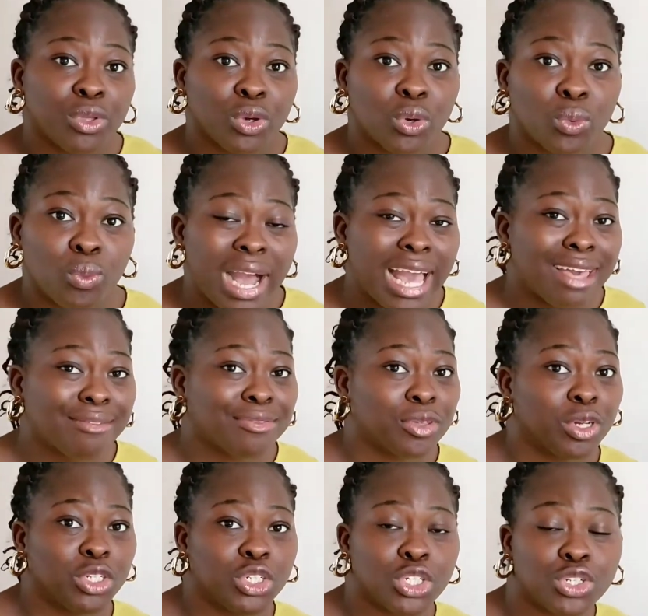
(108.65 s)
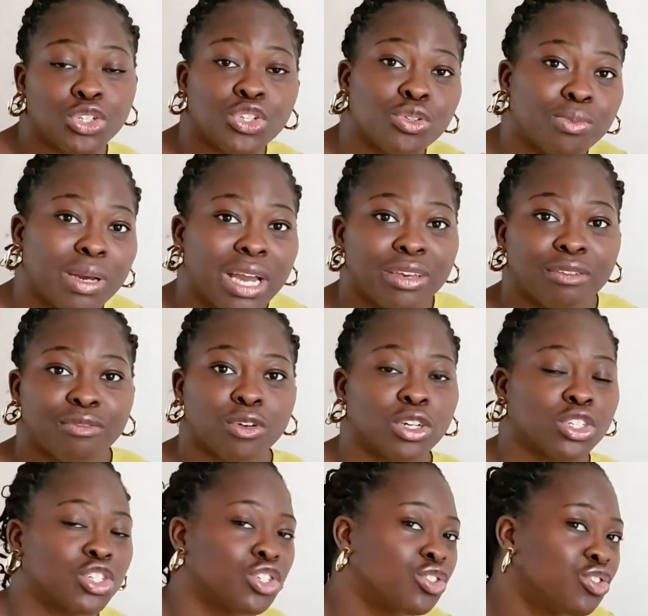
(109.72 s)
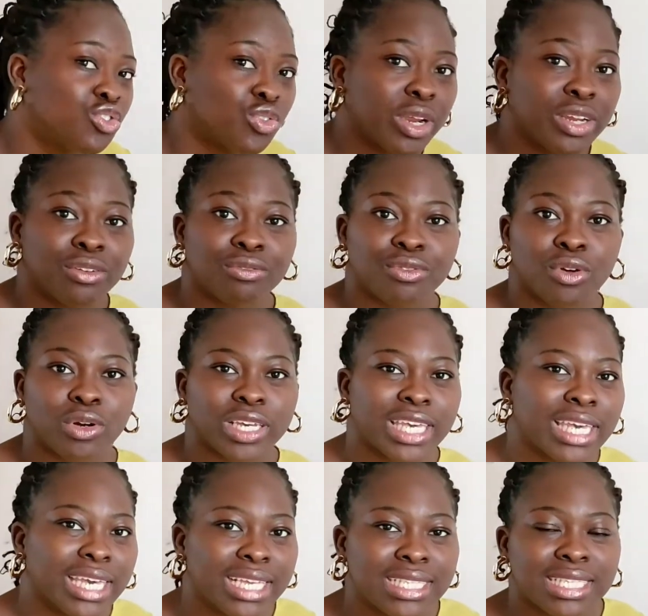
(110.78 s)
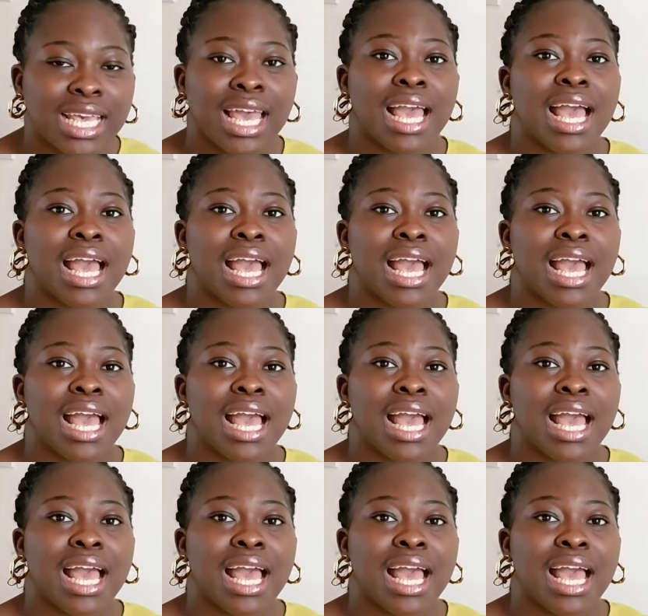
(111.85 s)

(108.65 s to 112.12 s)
your wife, you're a YouTuber, you've got children, you've got kids,